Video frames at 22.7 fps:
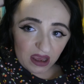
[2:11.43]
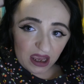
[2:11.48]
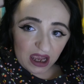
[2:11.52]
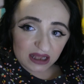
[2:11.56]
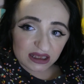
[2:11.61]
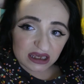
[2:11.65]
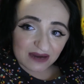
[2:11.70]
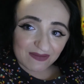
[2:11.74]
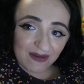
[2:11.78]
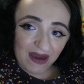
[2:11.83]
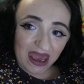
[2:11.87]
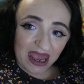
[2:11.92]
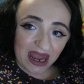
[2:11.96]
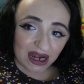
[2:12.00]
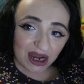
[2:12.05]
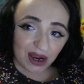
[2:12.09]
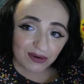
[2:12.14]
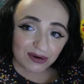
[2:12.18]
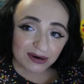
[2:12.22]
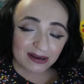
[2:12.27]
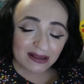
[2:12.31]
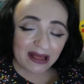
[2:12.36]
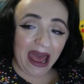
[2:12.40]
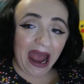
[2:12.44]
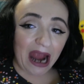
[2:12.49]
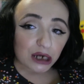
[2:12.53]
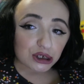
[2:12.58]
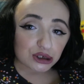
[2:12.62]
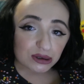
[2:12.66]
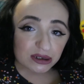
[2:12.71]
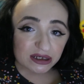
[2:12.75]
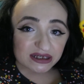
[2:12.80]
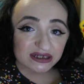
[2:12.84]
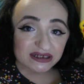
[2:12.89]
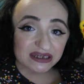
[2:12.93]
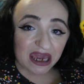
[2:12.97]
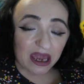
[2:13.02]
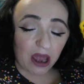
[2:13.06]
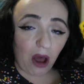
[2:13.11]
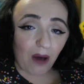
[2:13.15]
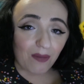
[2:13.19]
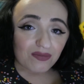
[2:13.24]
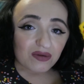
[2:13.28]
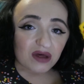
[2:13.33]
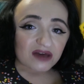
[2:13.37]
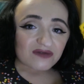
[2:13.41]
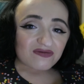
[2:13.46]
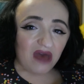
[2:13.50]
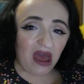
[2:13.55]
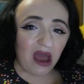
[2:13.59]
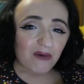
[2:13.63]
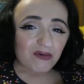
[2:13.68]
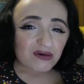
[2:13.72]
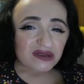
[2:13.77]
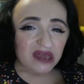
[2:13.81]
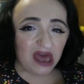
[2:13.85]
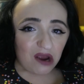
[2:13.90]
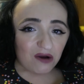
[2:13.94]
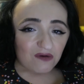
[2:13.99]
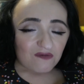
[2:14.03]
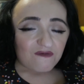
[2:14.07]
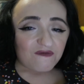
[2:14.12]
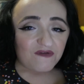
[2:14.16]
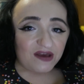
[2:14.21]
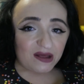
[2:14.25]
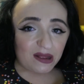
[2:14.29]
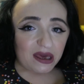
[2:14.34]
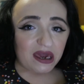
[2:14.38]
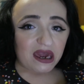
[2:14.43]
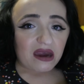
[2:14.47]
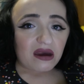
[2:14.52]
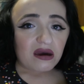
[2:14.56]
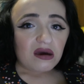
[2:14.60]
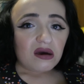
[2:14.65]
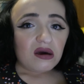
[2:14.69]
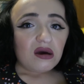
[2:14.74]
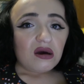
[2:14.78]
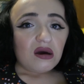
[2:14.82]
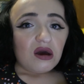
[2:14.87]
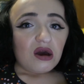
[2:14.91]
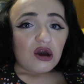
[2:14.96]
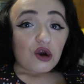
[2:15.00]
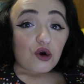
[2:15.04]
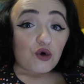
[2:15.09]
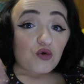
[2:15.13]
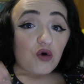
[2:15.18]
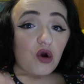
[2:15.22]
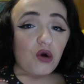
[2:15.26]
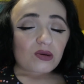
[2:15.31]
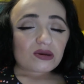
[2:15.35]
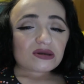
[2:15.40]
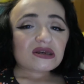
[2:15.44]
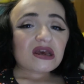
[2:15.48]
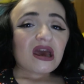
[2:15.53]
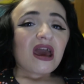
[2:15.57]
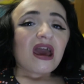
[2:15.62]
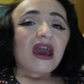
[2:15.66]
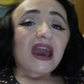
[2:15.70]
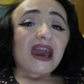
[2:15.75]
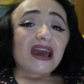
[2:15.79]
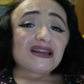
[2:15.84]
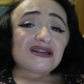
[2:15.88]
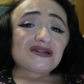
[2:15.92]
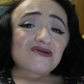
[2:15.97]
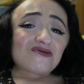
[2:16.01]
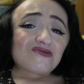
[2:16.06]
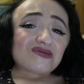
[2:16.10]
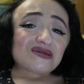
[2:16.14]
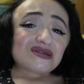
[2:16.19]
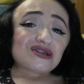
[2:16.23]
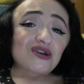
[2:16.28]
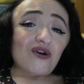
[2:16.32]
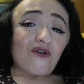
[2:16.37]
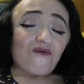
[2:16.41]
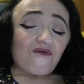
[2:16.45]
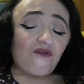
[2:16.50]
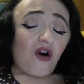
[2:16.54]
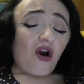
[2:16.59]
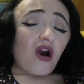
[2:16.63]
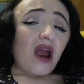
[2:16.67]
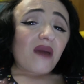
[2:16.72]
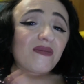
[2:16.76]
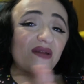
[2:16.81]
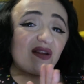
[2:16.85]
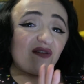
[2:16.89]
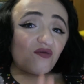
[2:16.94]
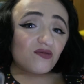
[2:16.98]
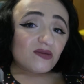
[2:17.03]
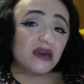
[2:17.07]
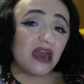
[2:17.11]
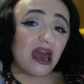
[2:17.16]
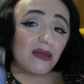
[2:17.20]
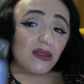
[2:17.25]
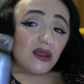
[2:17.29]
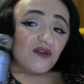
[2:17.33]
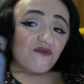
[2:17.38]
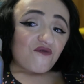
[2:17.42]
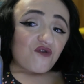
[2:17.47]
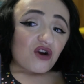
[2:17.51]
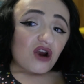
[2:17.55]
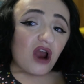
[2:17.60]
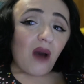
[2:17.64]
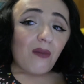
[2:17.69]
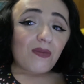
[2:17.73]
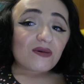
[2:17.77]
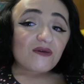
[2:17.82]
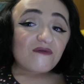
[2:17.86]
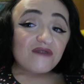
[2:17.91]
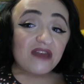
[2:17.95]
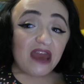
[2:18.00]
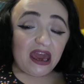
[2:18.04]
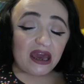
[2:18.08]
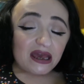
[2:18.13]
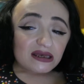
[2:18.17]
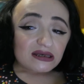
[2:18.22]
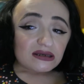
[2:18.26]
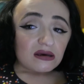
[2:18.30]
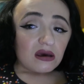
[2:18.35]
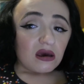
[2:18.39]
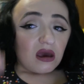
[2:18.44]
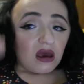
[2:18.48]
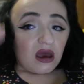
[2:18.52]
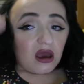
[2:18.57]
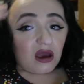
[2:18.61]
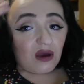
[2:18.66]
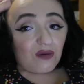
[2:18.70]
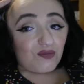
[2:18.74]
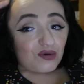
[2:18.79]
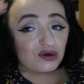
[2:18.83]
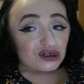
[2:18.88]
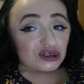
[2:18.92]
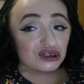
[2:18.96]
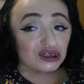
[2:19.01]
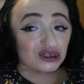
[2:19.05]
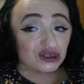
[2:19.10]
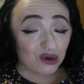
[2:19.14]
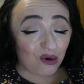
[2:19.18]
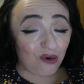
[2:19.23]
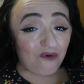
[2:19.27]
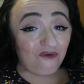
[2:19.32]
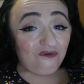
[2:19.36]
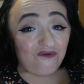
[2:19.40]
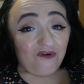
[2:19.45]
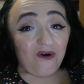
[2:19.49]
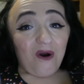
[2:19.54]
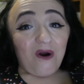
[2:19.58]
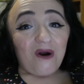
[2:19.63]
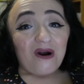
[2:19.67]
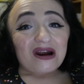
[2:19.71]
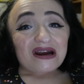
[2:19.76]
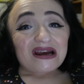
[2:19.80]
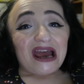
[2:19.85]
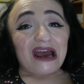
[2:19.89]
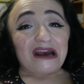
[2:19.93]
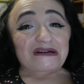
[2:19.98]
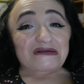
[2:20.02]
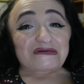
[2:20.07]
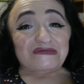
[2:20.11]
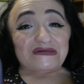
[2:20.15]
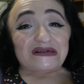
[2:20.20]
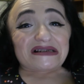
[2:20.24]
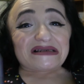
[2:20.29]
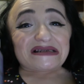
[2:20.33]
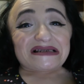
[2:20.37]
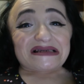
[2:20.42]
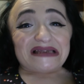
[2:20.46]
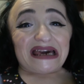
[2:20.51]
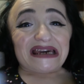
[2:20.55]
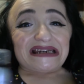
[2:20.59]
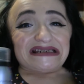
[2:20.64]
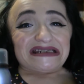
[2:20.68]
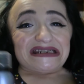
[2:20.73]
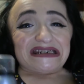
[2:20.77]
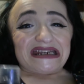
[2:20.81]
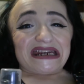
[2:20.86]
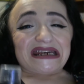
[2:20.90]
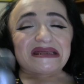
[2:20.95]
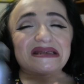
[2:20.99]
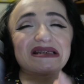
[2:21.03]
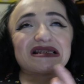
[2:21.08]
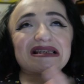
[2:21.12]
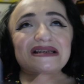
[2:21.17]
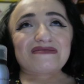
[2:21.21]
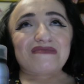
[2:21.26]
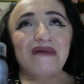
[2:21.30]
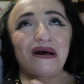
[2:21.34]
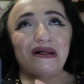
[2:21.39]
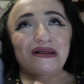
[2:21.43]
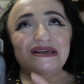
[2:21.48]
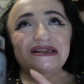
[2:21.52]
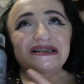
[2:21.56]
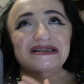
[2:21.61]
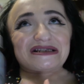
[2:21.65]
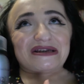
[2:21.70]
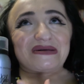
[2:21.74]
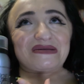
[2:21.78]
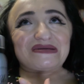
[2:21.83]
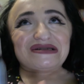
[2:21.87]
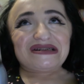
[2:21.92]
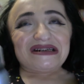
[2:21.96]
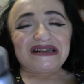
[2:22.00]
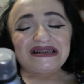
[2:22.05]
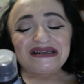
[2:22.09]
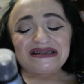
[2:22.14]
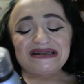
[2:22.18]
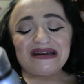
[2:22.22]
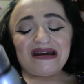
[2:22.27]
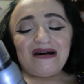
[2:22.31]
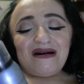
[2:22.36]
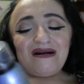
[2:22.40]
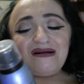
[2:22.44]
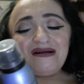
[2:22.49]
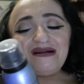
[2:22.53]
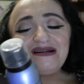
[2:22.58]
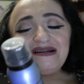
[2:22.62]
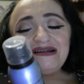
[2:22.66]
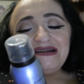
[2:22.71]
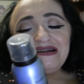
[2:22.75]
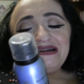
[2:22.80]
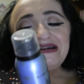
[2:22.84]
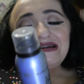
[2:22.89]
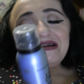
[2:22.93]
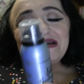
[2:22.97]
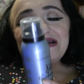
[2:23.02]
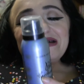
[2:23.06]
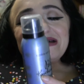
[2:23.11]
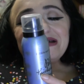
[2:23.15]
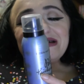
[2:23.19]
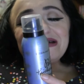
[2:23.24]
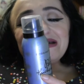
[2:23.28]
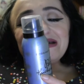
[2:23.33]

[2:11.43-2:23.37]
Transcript: and take my hand out and it'll actually stay up like that without feeling gross. And so, so far, I mean, I've only had this for a couple of days, but so far, I really like it and the smell is so good and uh.